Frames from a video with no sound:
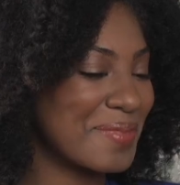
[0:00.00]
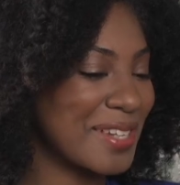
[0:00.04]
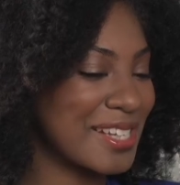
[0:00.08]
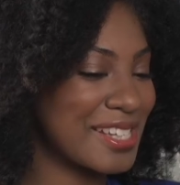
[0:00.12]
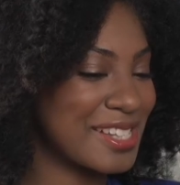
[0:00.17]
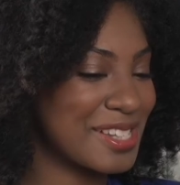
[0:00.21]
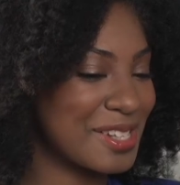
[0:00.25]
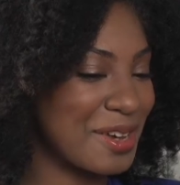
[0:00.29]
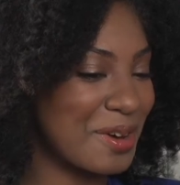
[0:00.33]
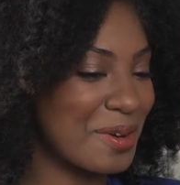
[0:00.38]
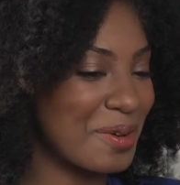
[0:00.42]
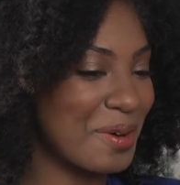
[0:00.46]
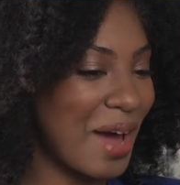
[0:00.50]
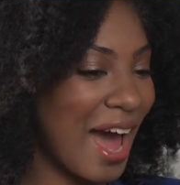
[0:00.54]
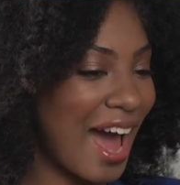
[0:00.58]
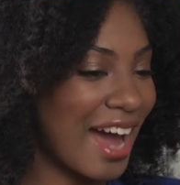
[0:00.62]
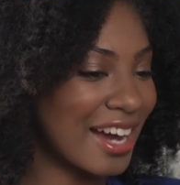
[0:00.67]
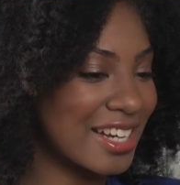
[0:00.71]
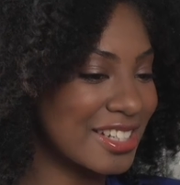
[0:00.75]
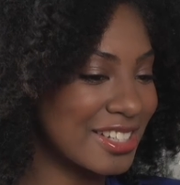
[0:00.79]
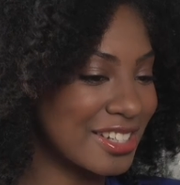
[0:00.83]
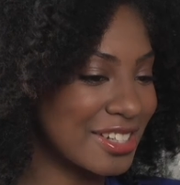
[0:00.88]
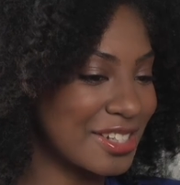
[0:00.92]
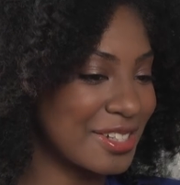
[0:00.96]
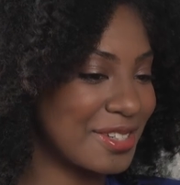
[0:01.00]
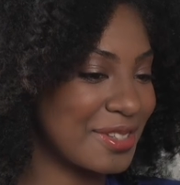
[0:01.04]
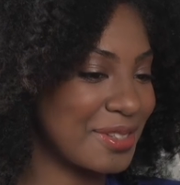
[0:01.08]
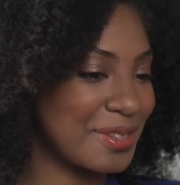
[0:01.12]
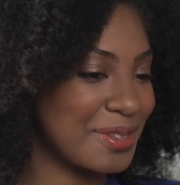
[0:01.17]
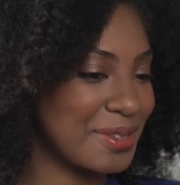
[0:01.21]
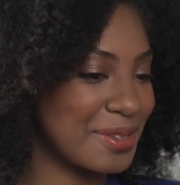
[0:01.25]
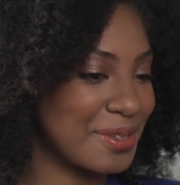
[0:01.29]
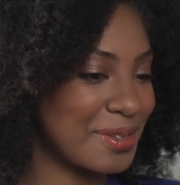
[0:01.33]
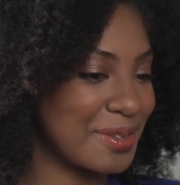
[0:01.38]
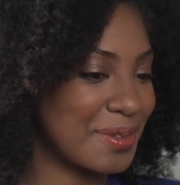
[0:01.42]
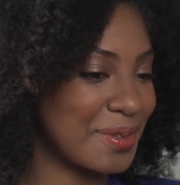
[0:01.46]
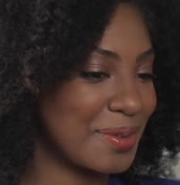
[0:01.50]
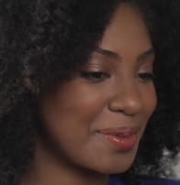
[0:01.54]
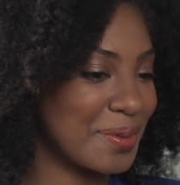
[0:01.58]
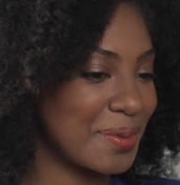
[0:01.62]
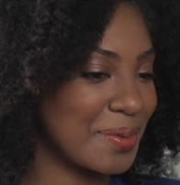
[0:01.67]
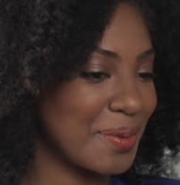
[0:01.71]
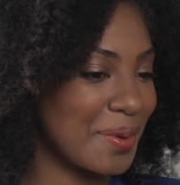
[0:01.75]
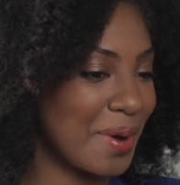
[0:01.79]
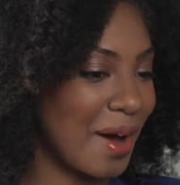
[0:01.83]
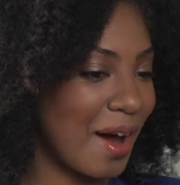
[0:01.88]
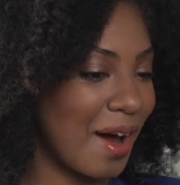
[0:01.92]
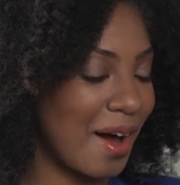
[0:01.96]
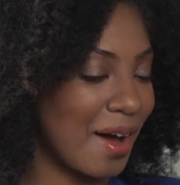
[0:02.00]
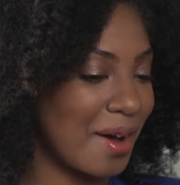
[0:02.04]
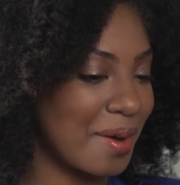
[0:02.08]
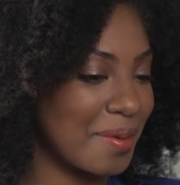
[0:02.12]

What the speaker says: So actually, due to